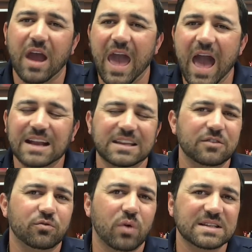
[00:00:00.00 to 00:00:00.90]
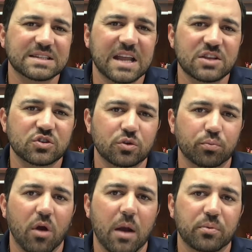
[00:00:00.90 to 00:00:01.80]
active residential
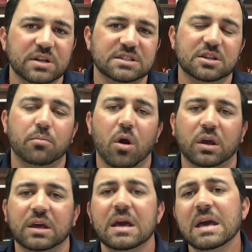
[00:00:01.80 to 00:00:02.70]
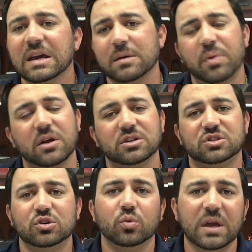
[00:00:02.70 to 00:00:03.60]
properties on the market compared to
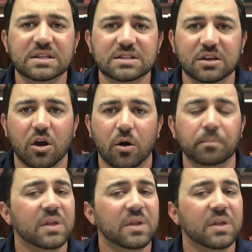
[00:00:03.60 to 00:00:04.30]
2 weeks ago.